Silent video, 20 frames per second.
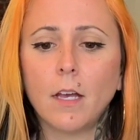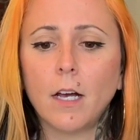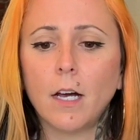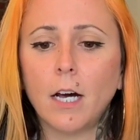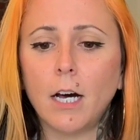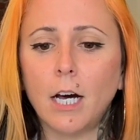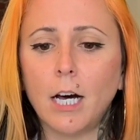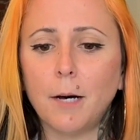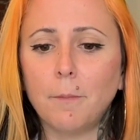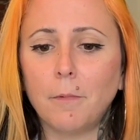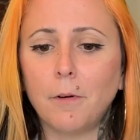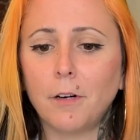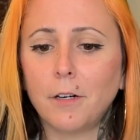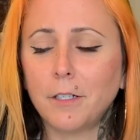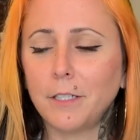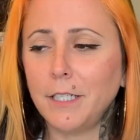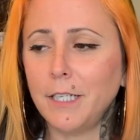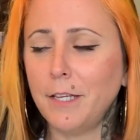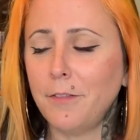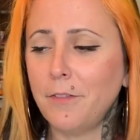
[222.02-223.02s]
Um,
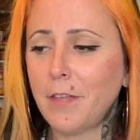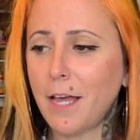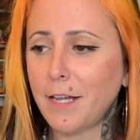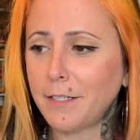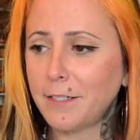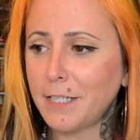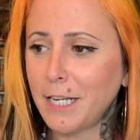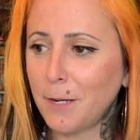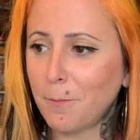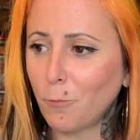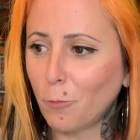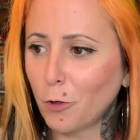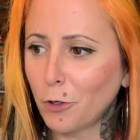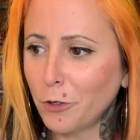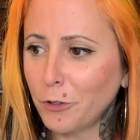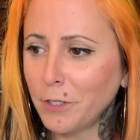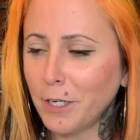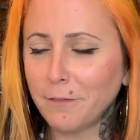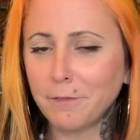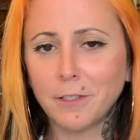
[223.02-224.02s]
in that same
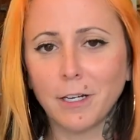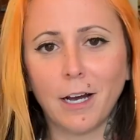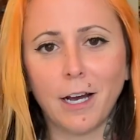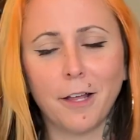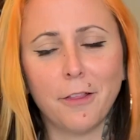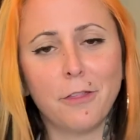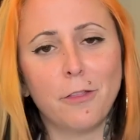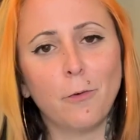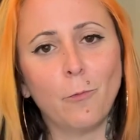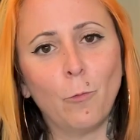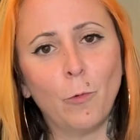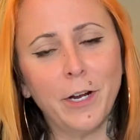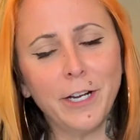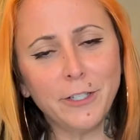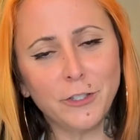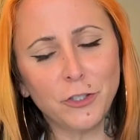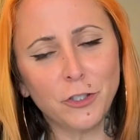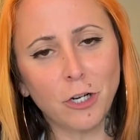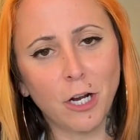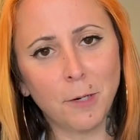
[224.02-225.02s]
world, I've got The
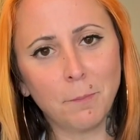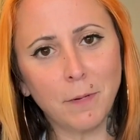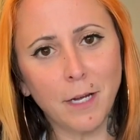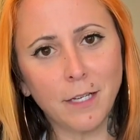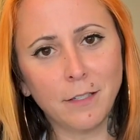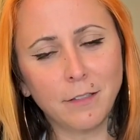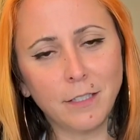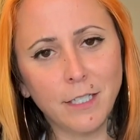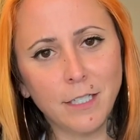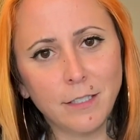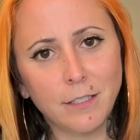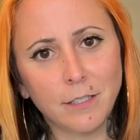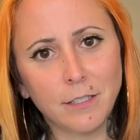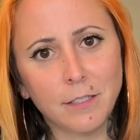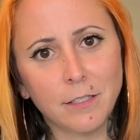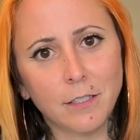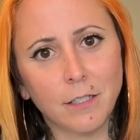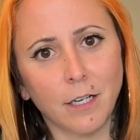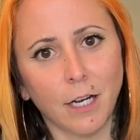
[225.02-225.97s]
Witch on my list.